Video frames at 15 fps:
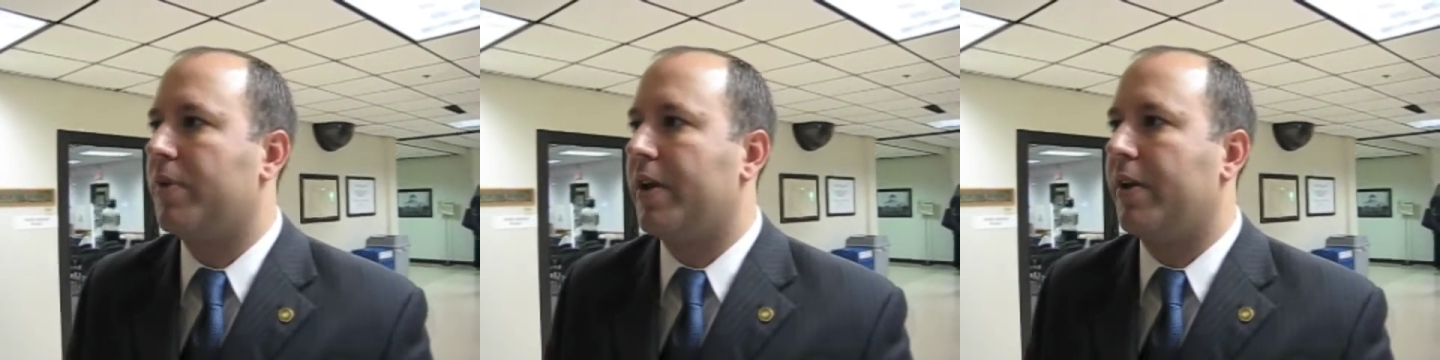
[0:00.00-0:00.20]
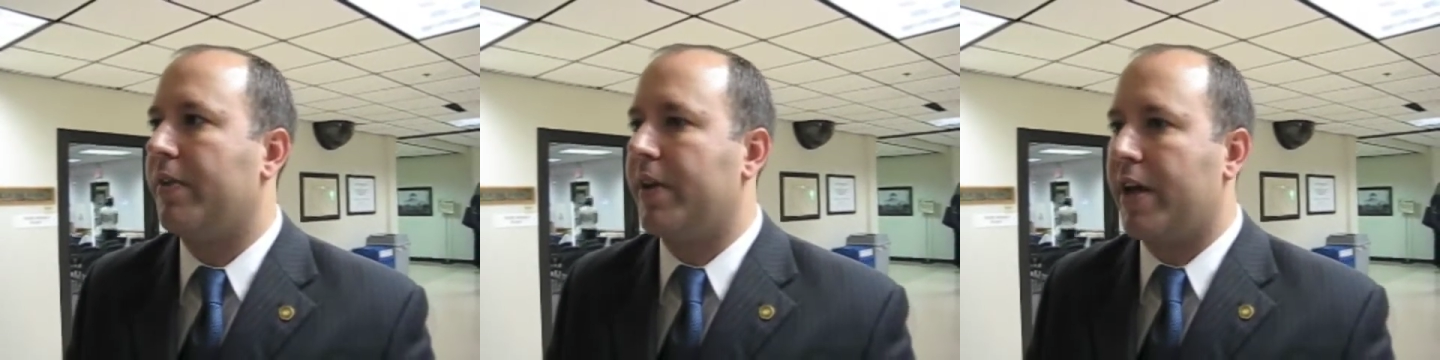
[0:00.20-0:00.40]

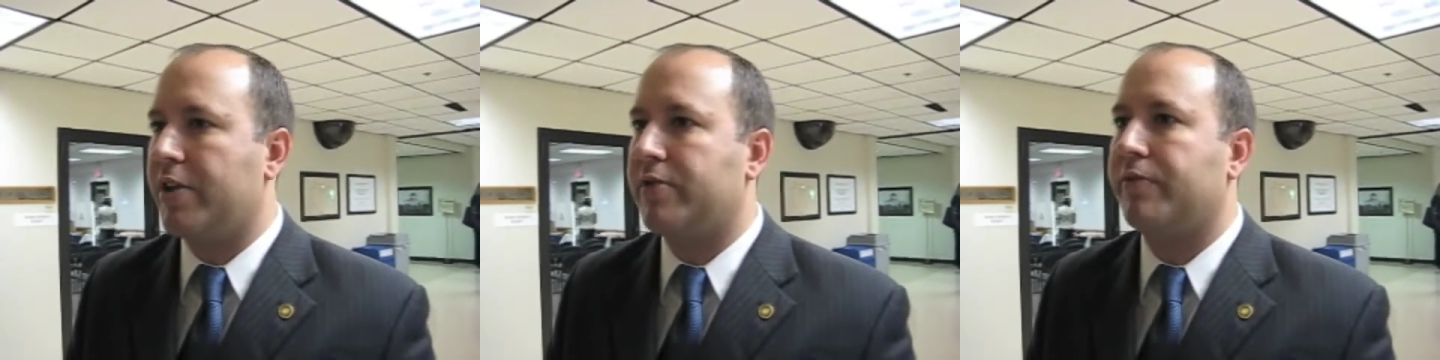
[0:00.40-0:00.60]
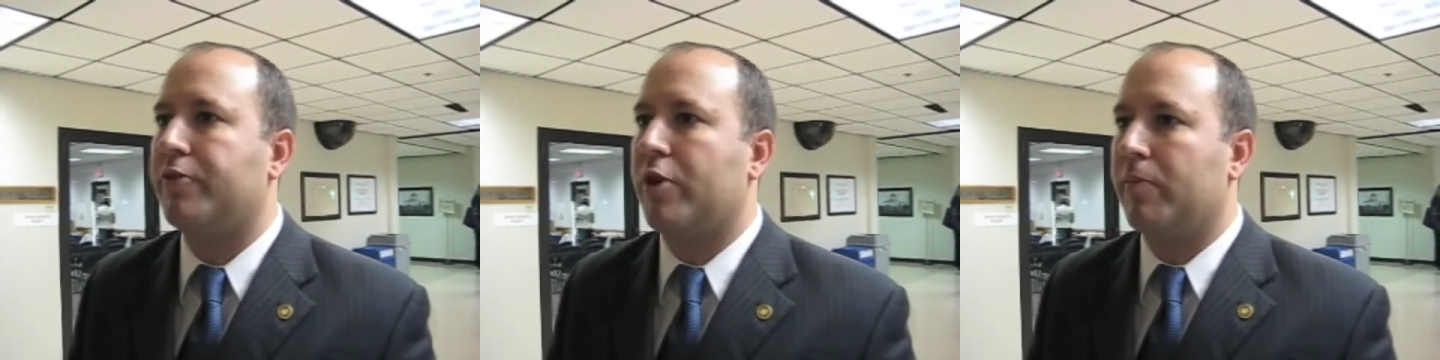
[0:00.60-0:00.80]
it, in the
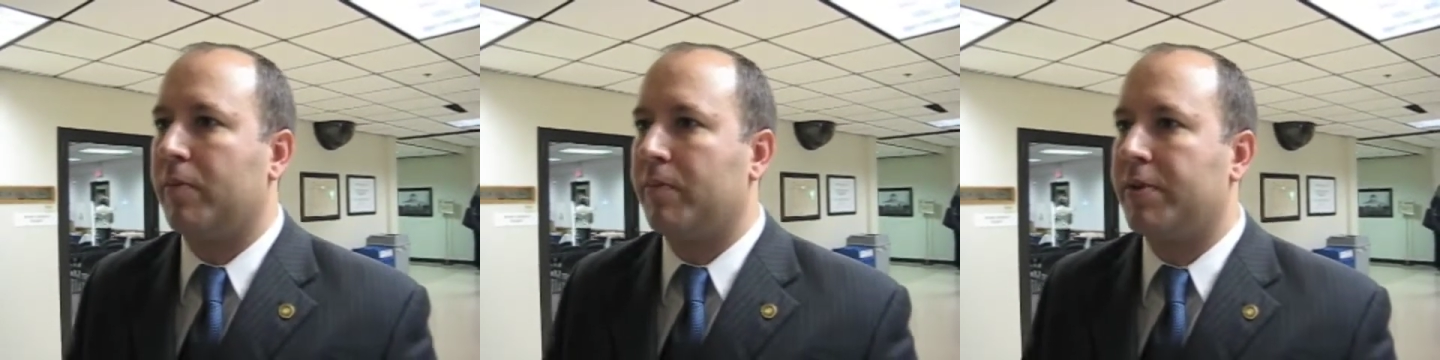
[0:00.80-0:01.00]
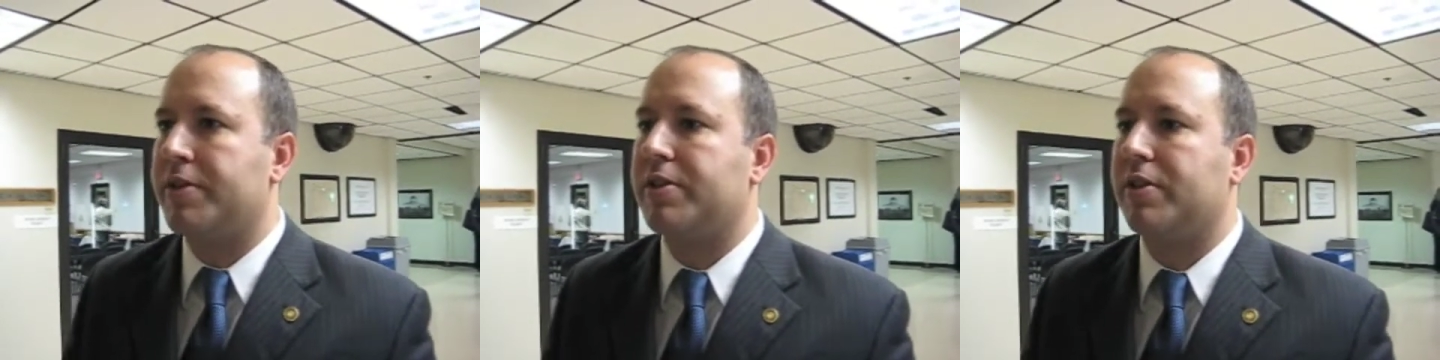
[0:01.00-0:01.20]
age of term
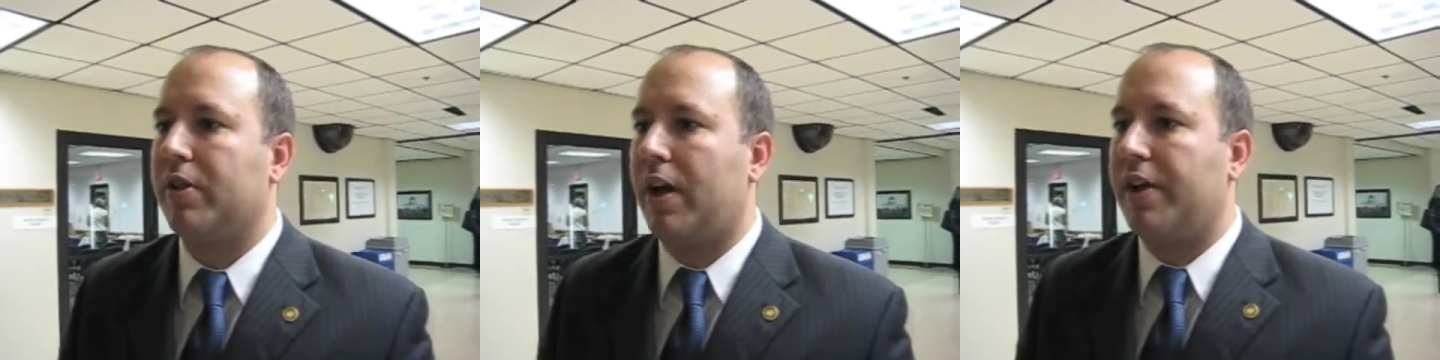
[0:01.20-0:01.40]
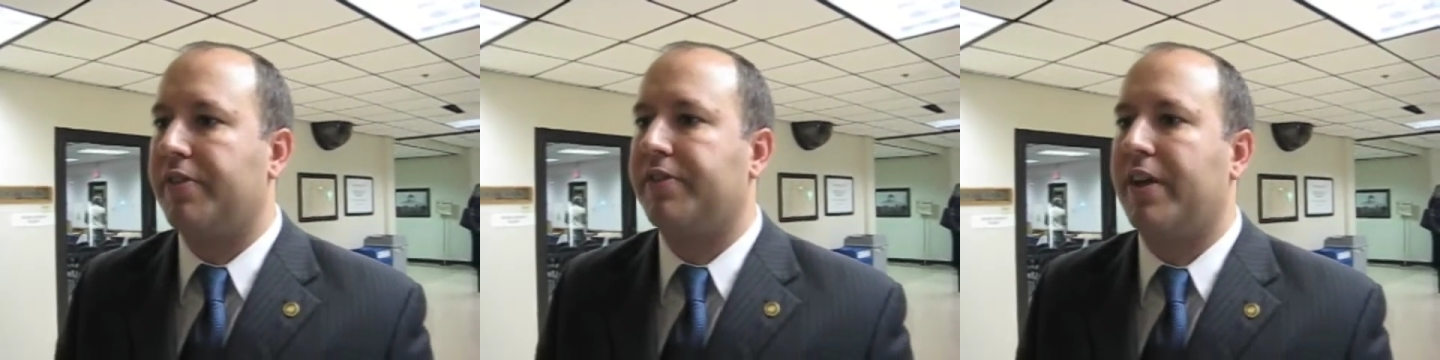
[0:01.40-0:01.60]
limits, a
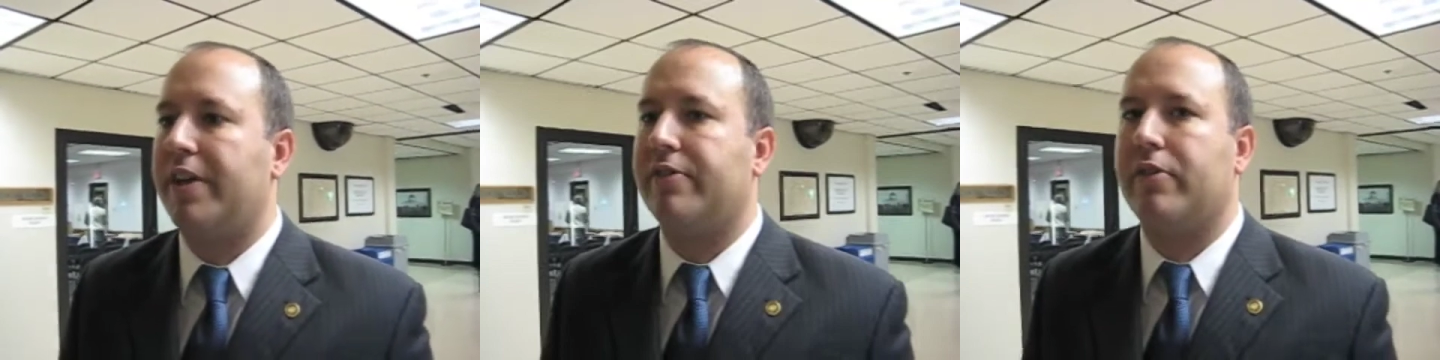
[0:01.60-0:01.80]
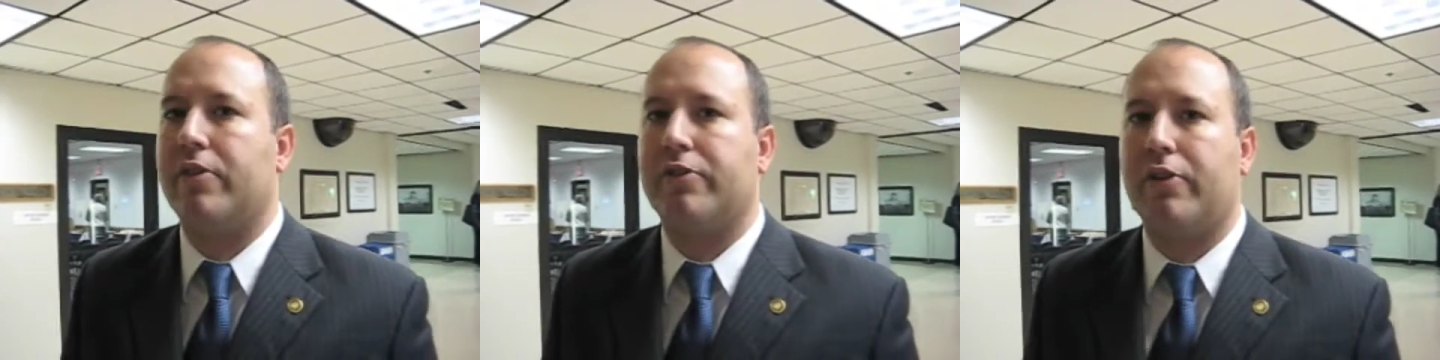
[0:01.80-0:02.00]
lot of
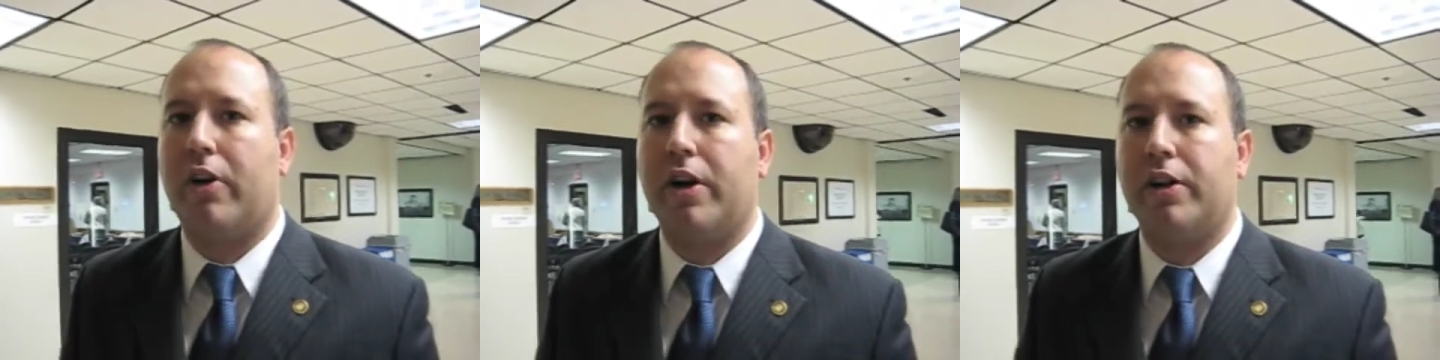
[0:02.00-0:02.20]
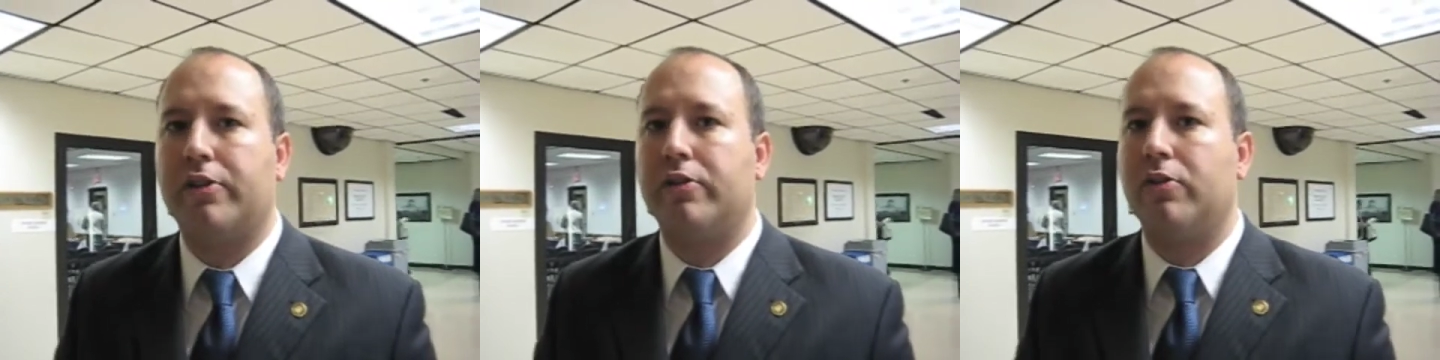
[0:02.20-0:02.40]
states are
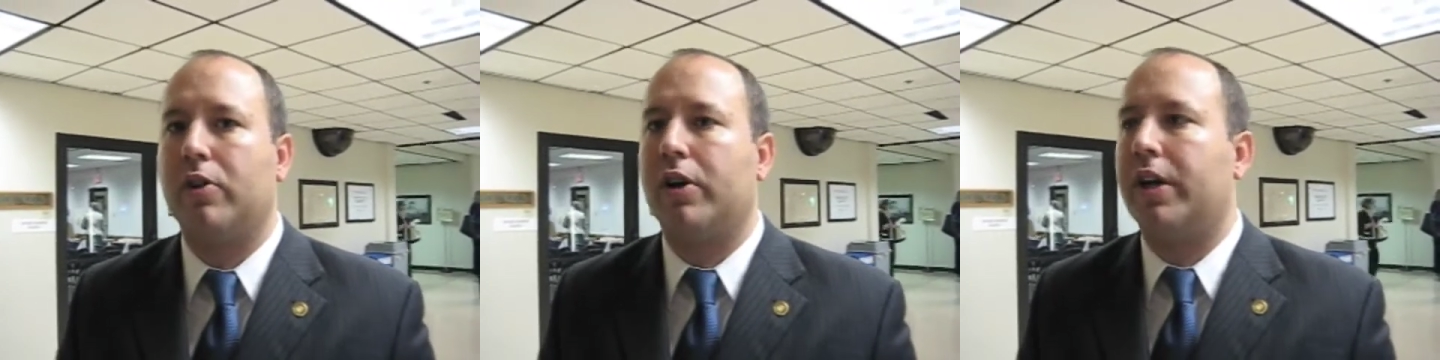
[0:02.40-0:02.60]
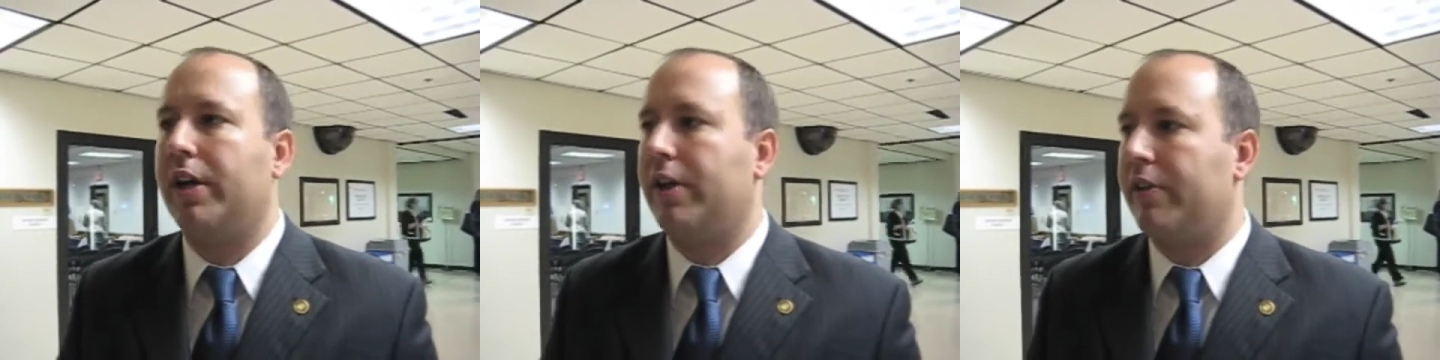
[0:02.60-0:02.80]
starting to
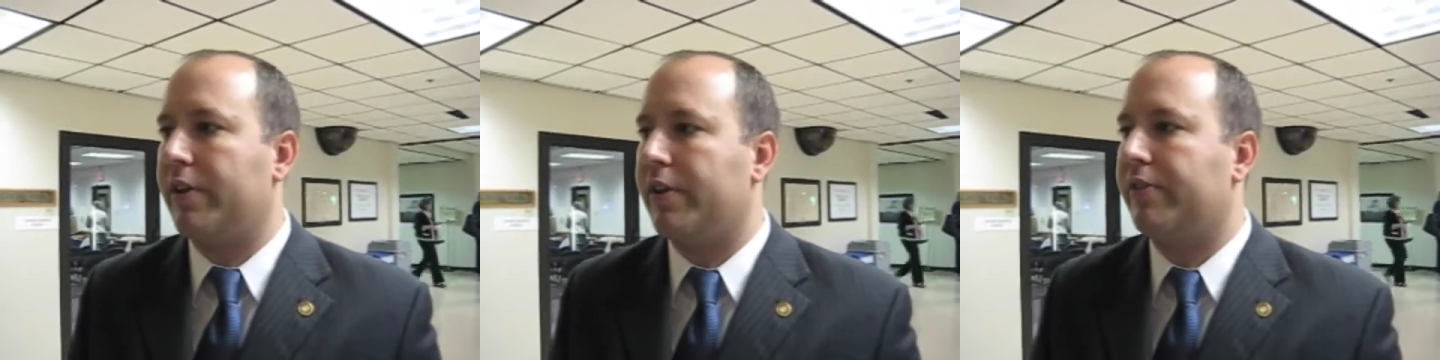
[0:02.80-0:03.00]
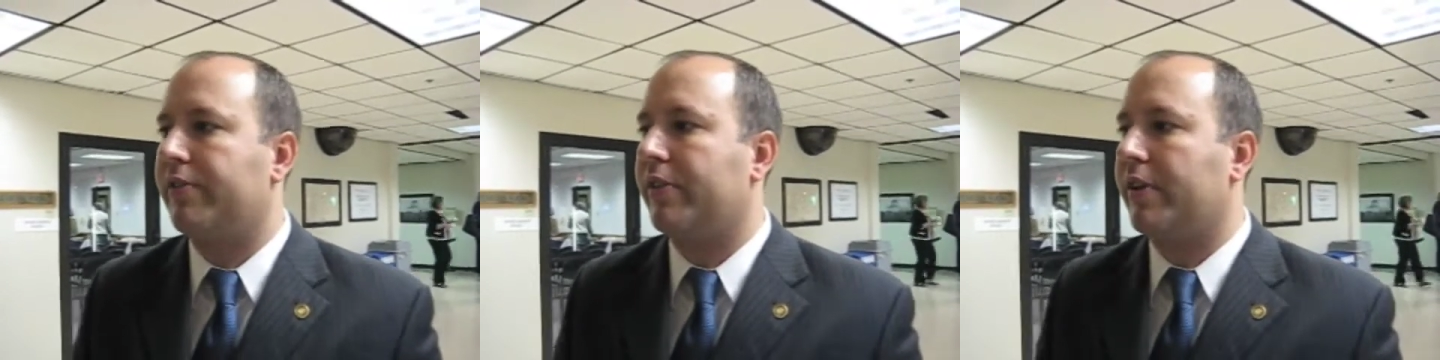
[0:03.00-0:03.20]
look into this,